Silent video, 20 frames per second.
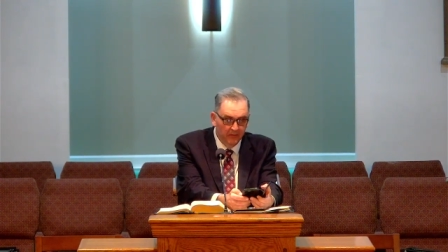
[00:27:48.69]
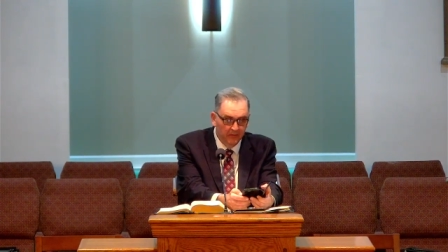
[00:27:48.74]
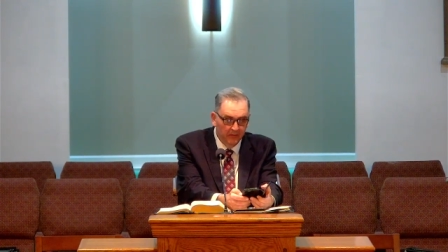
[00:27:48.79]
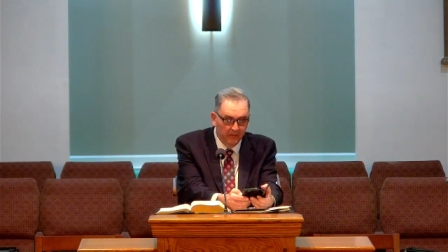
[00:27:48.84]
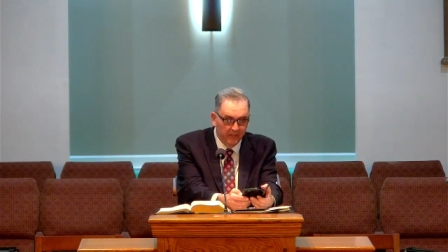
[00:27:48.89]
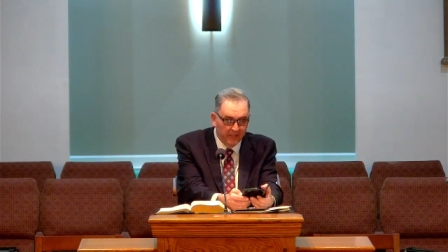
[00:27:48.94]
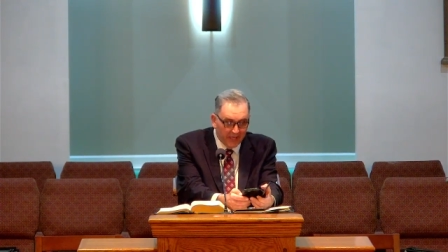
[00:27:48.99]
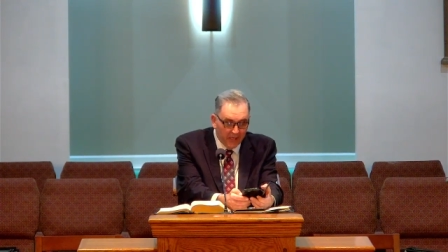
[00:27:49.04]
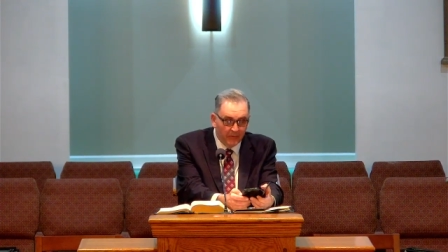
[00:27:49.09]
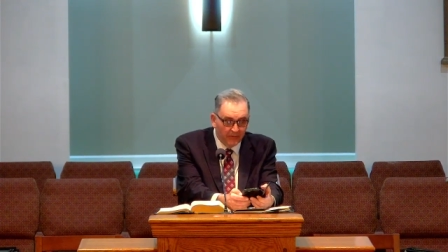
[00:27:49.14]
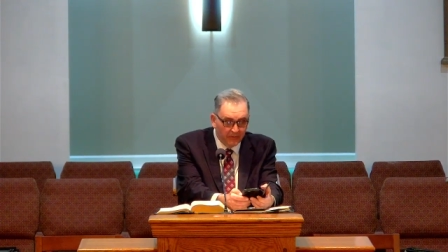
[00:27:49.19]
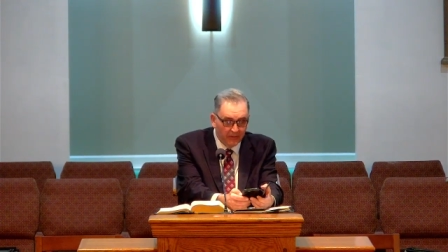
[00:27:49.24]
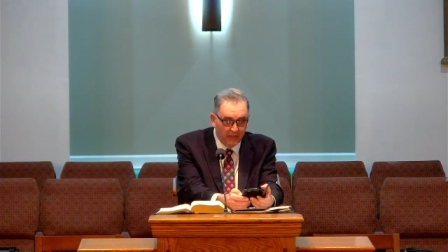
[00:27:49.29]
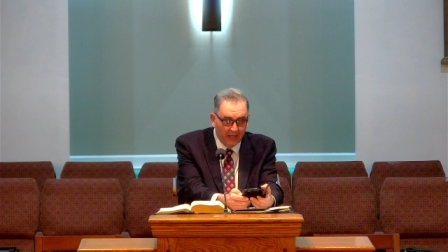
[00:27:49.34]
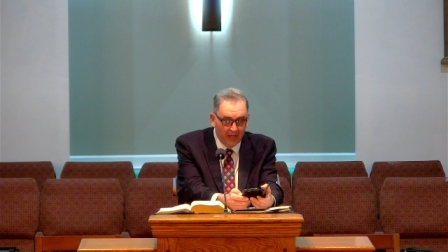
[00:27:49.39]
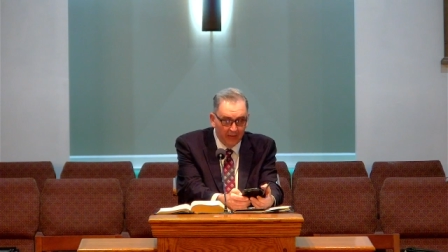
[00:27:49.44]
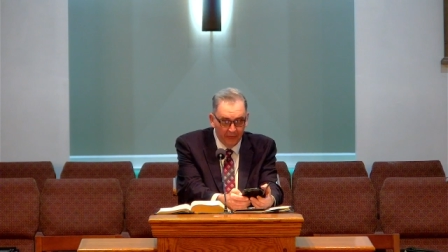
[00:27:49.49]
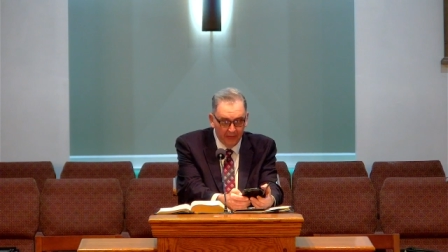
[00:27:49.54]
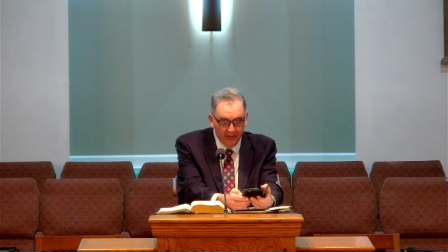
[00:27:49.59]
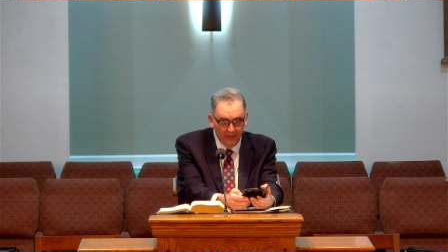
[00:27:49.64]
He was an
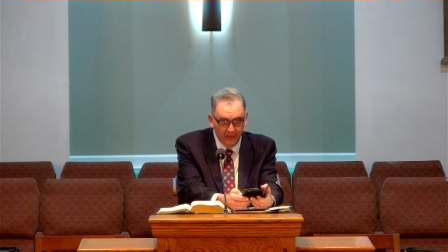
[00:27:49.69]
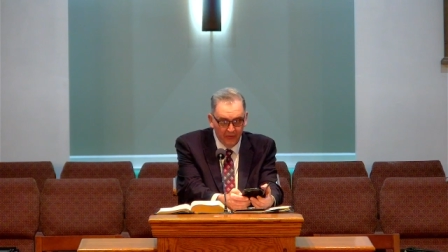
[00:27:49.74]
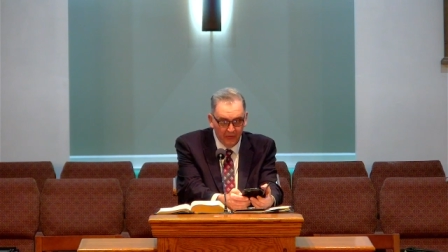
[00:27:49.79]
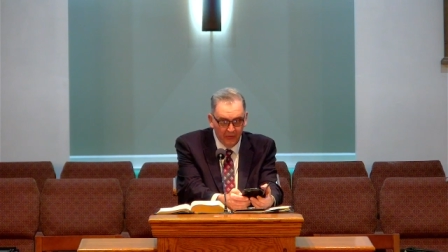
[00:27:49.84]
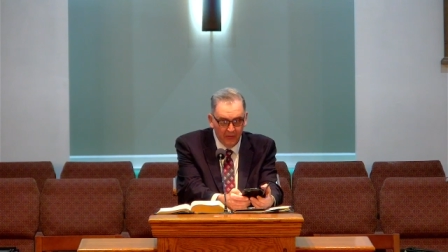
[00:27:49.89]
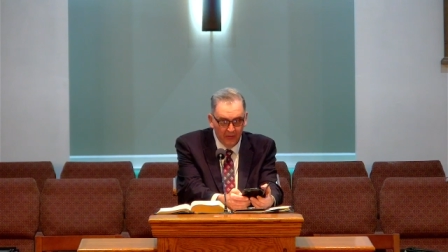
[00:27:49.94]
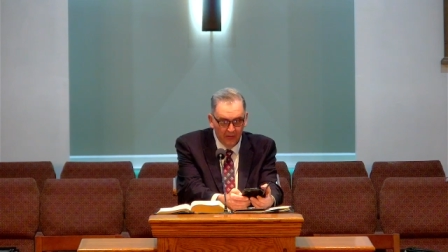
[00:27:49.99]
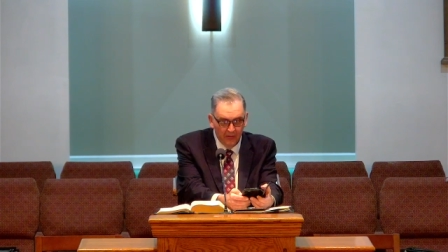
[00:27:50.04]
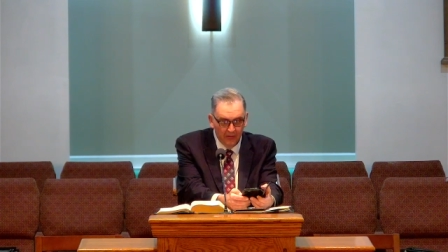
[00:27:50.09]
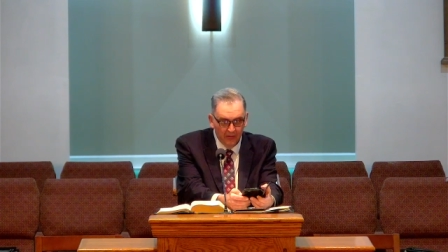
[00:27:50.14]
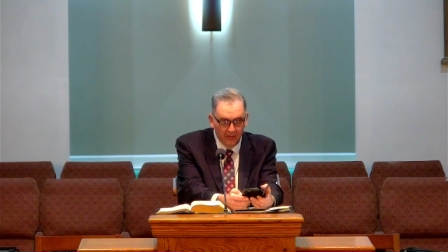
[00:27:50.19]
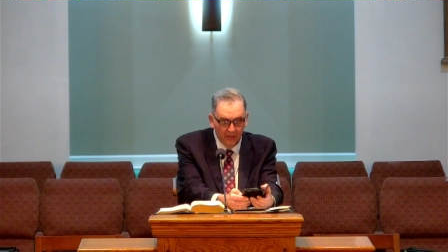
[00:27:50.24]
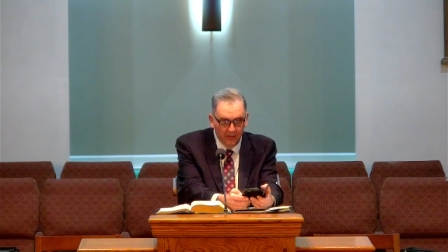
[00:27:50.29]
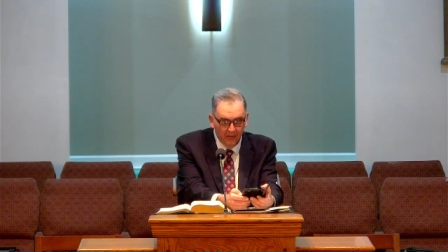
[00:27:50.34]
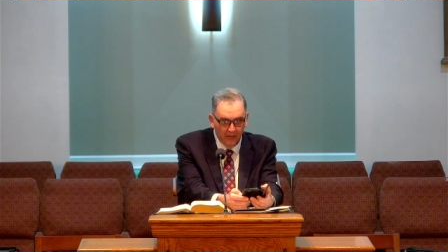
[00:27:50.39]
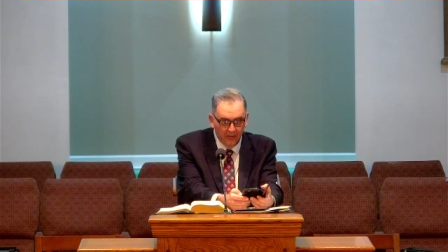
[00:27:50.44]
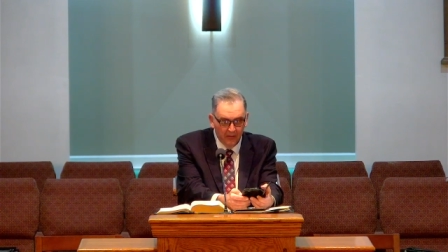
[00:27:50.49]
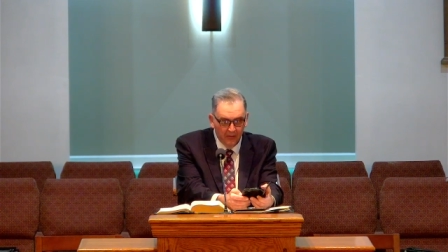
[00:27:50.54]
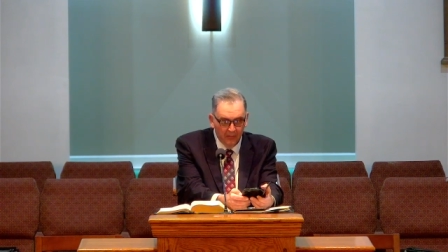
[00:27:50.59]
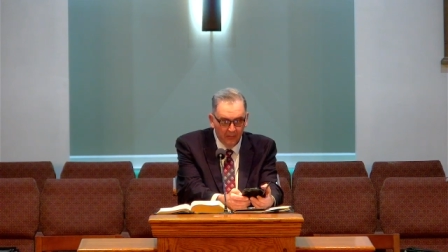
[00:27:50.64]
atheist,
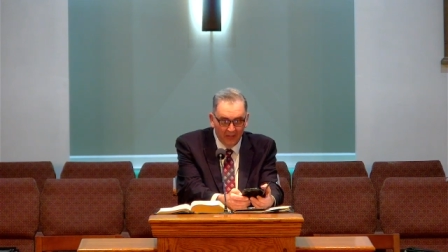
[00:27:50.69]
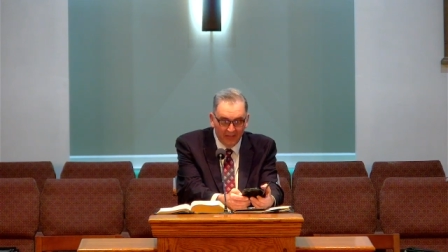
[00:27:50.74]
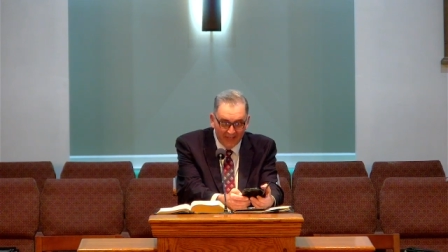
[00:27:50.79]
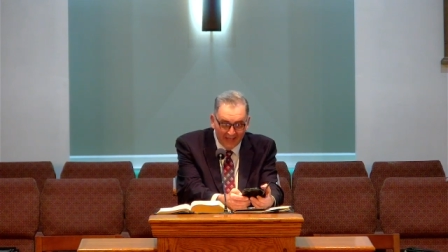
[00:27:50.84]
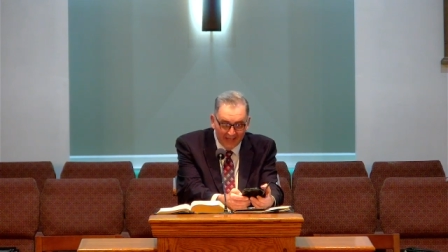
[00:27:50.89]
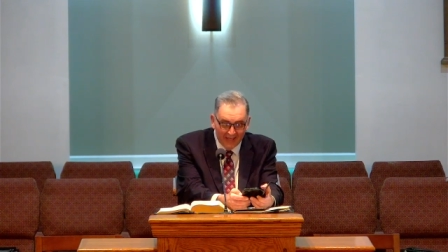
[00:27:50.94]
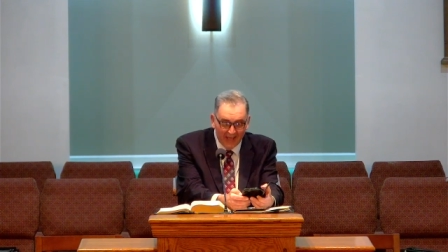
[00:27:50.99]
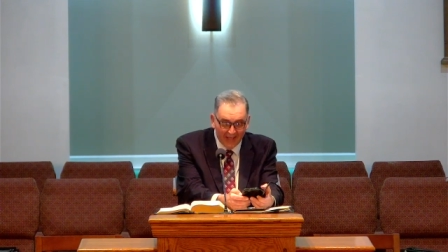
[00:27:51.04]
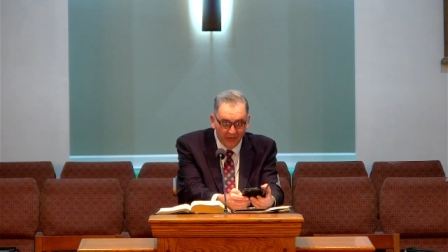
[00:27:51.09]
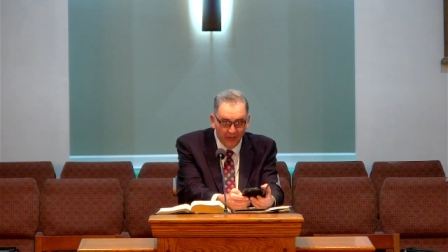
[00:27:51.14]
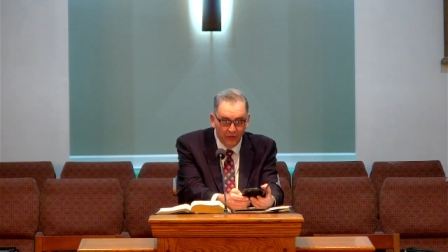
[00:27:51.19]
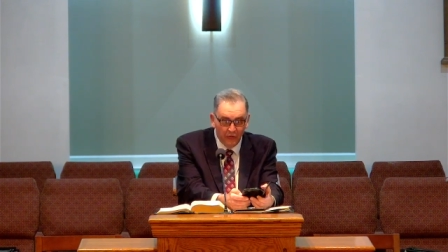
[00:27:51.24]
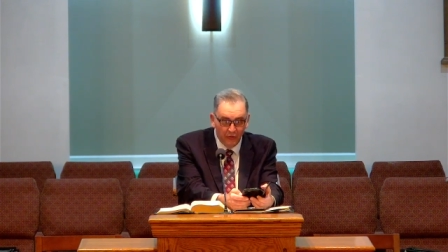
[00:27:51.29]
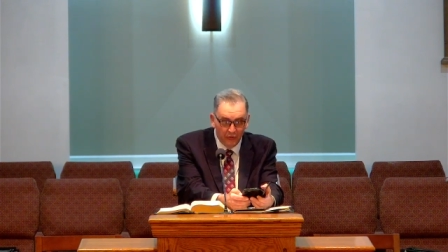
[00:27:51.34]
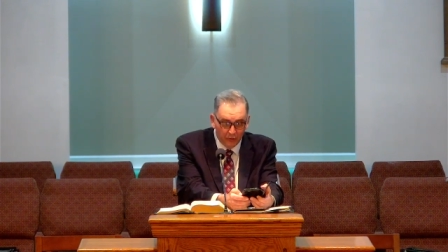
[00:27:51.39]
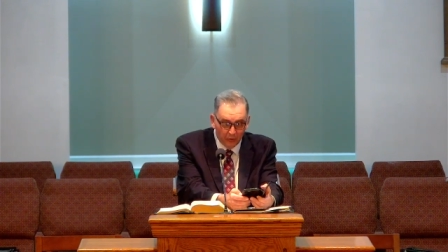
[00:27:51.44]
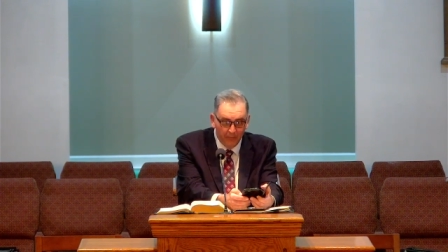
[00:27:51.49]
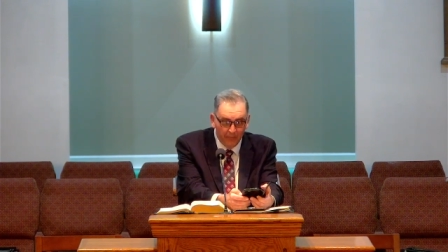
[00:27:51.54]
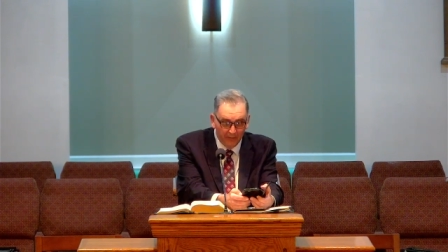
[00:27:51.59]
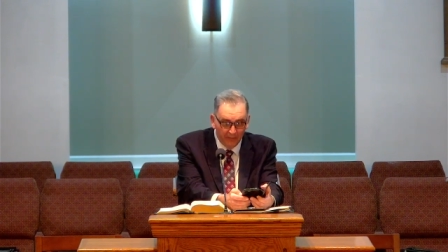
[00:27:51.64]
but he had
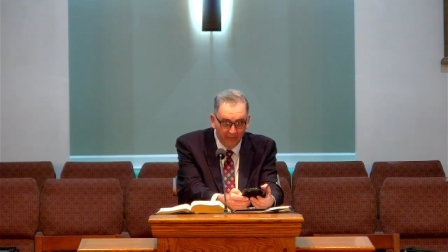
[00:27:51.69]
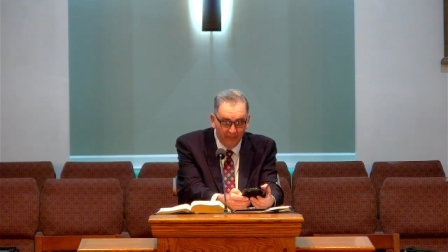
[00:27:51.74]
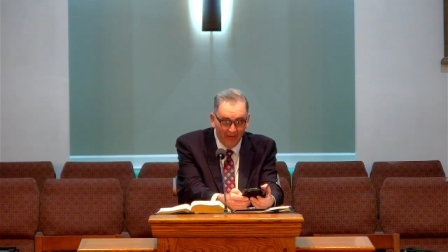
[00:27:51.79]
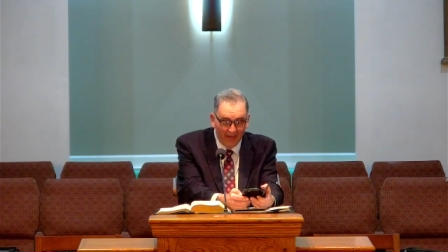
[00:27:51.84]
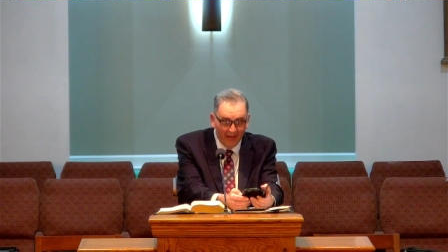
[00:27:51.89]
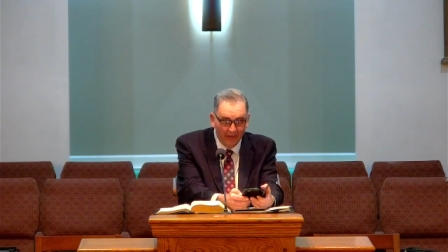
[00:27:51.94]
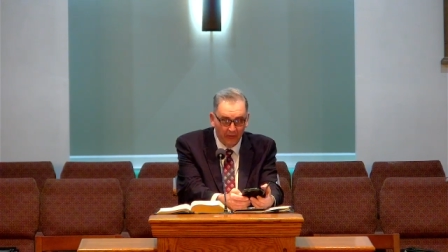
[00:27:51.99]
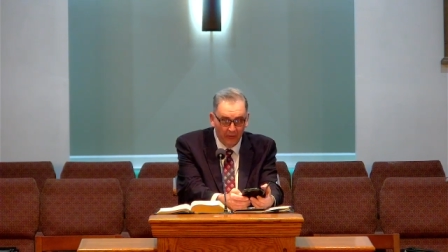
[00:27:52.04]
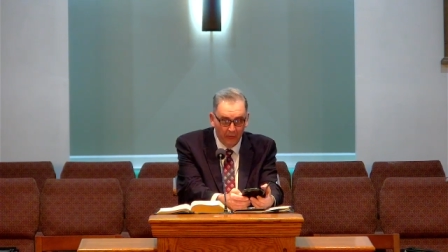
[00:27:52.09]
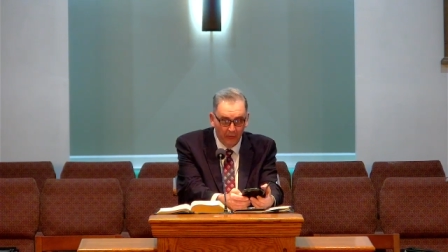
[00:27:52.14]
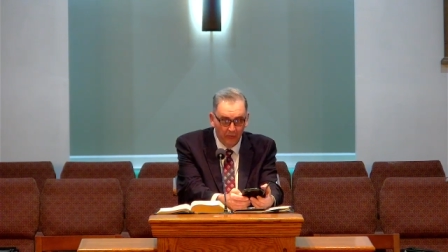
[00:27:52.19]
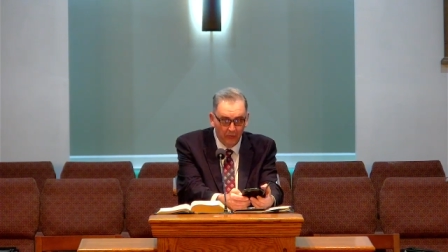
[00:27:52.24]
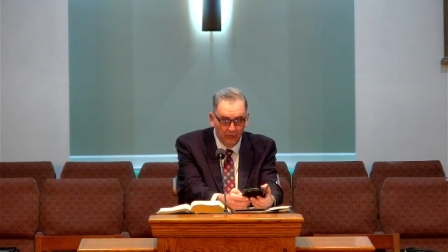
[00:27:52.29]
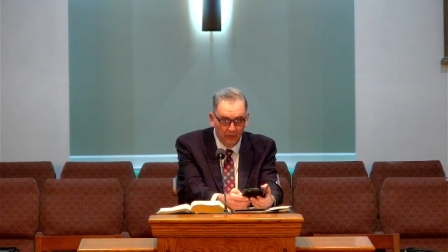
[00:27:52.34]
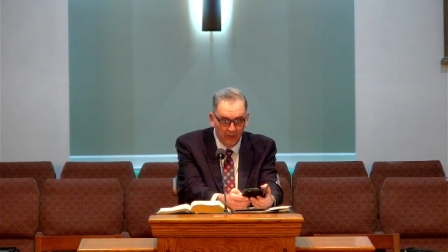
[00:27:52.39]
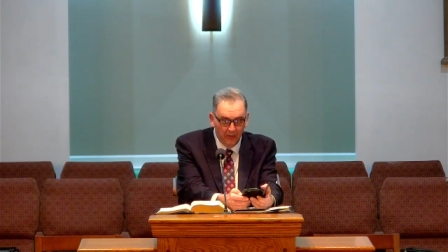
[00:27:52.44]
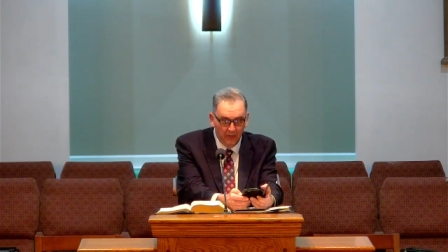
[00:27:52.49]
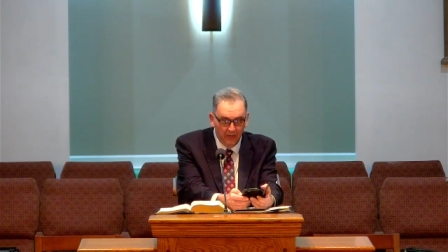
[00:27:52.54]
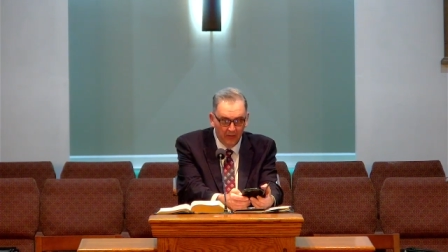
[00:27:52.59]
conservative values.